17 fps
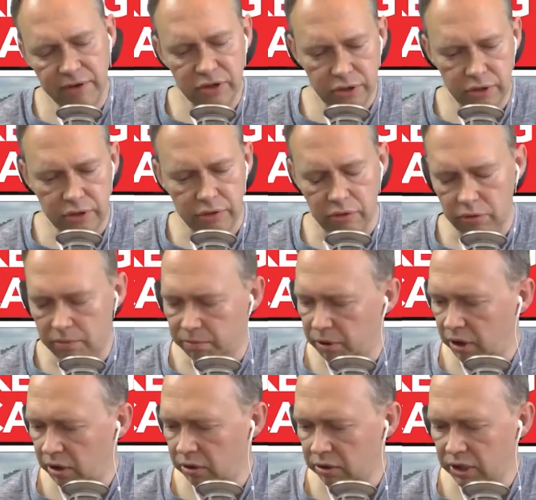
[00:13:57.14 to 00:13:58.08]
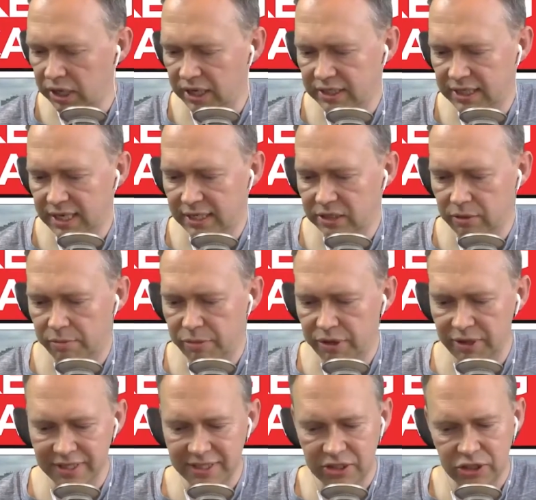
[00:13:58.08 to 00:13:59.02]
to your own blog? Is that
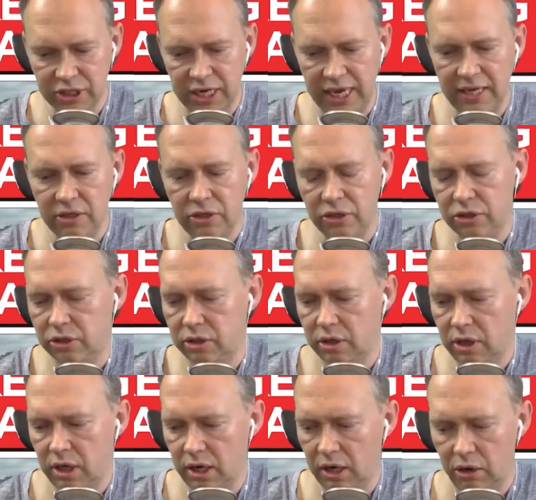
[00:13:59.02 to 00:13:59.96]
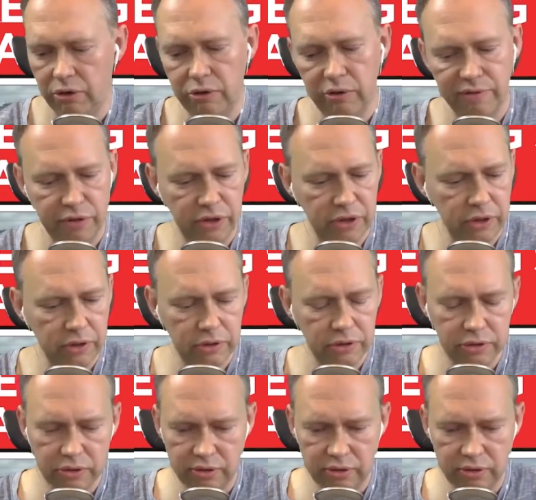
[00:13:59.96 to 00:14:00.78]
something that's changed a lot over the years?